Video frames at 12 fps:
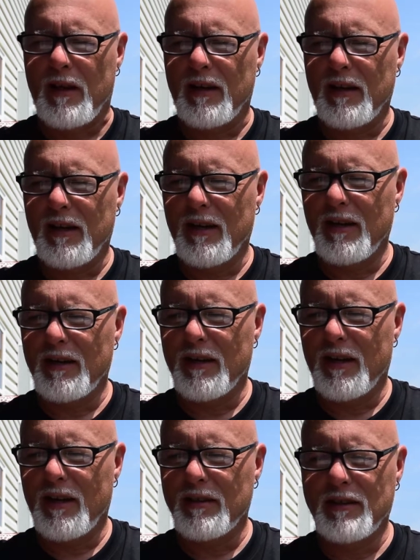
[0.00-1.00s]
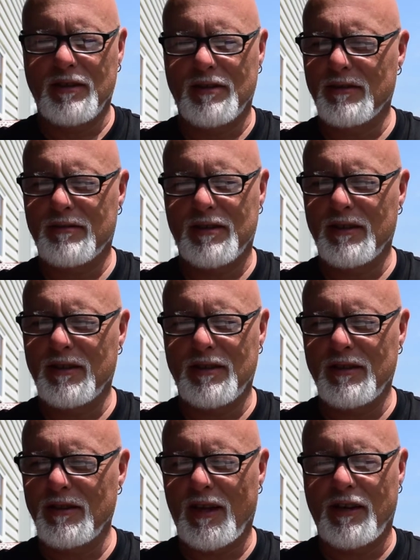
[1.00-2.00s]
And uh, he,
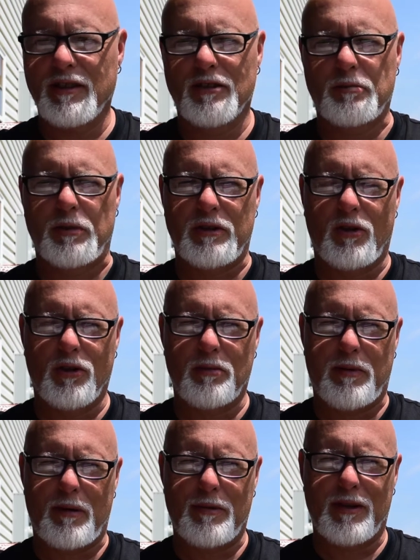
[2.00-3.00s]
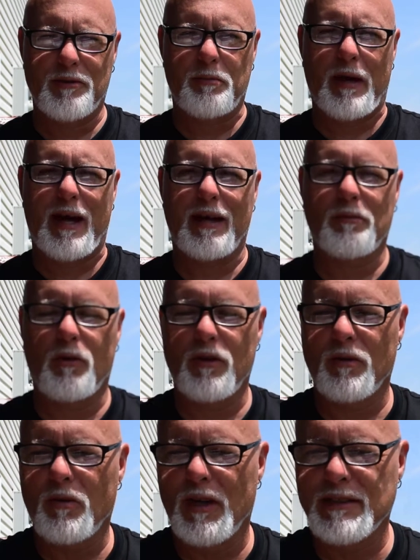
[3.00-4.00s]
he, I think he's put the whole department on his back more
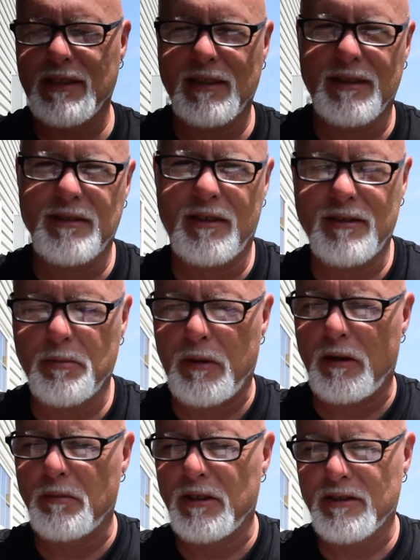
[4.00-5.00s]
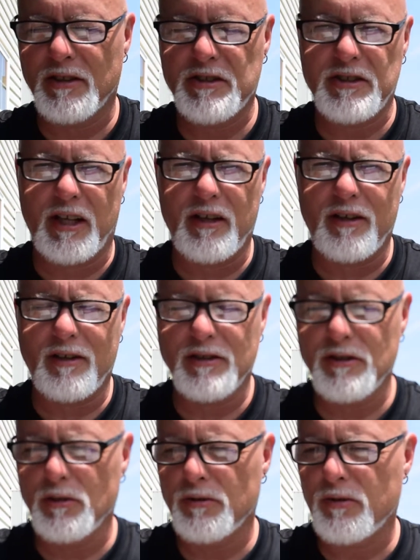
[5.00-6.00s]
than once. I think he's our department, he's our senator
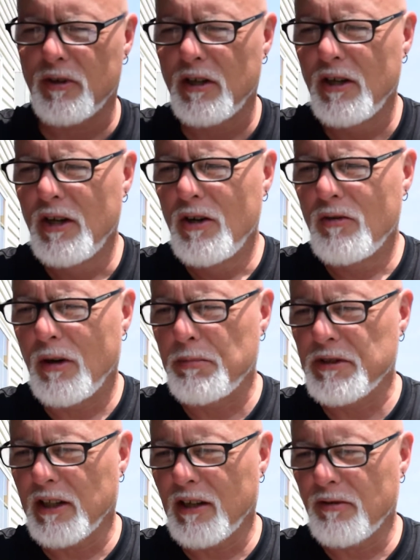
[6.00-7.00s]
too for representing our